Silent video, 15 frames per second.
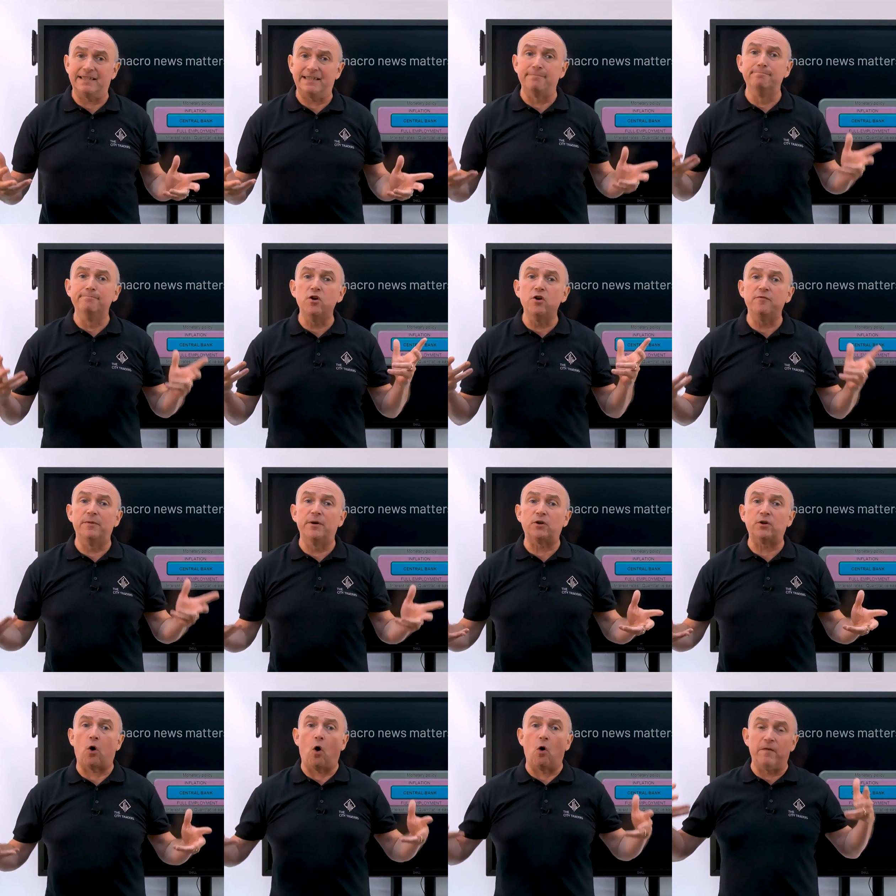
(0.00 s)
the movement
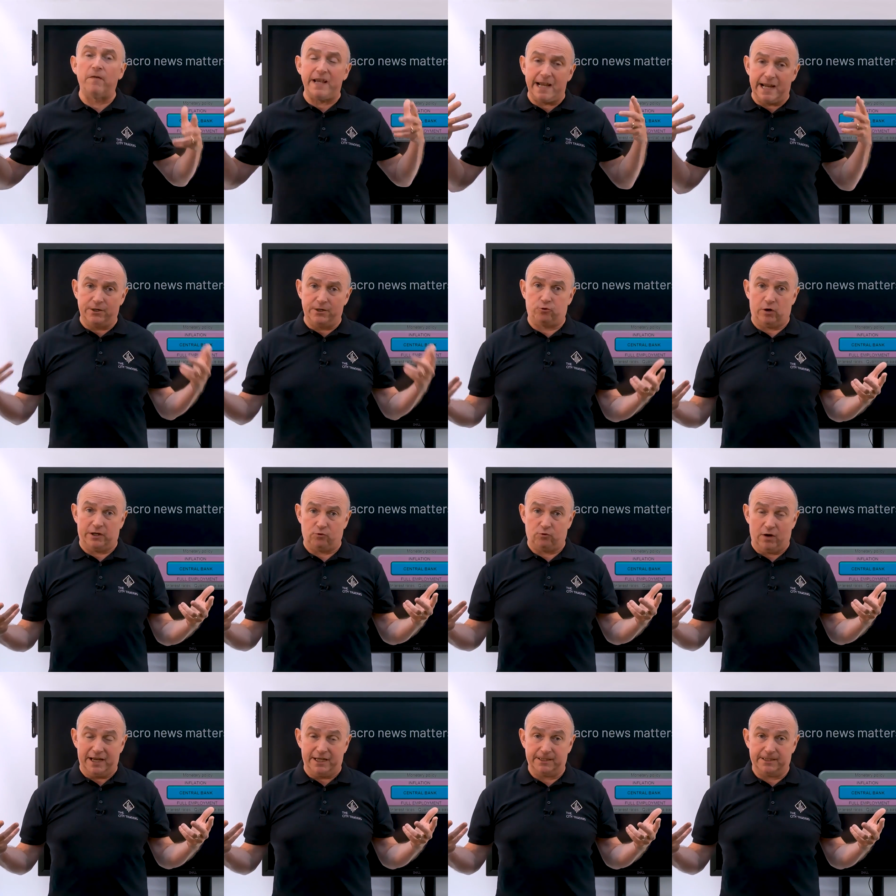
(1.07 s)
of interest
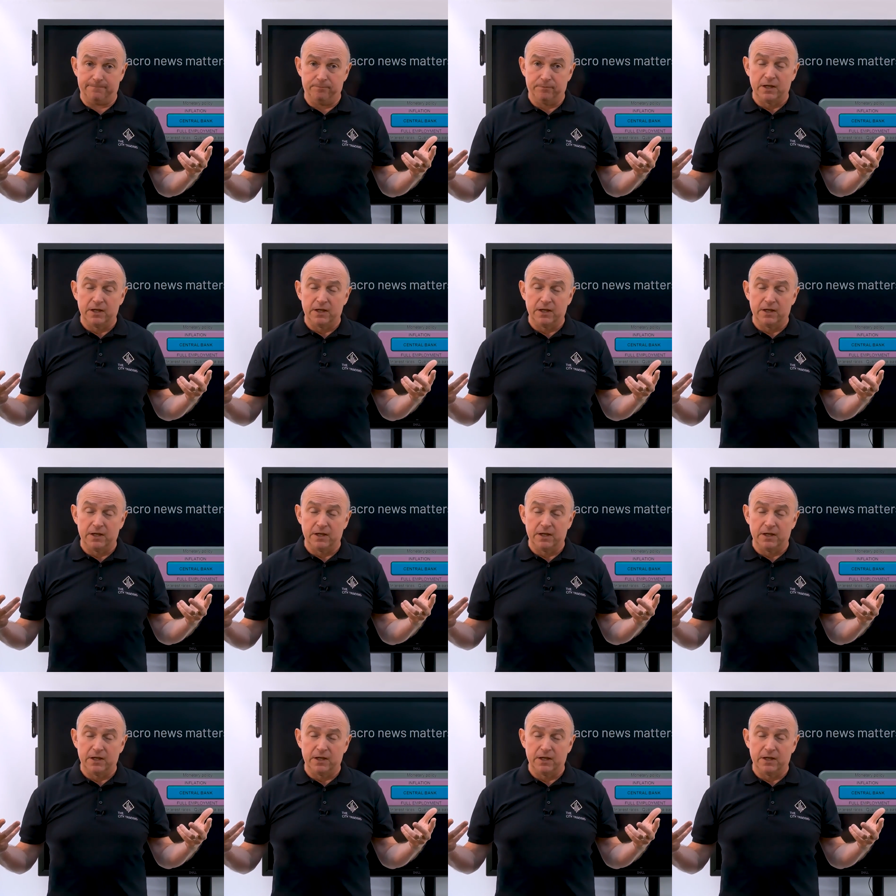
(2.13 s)
rates.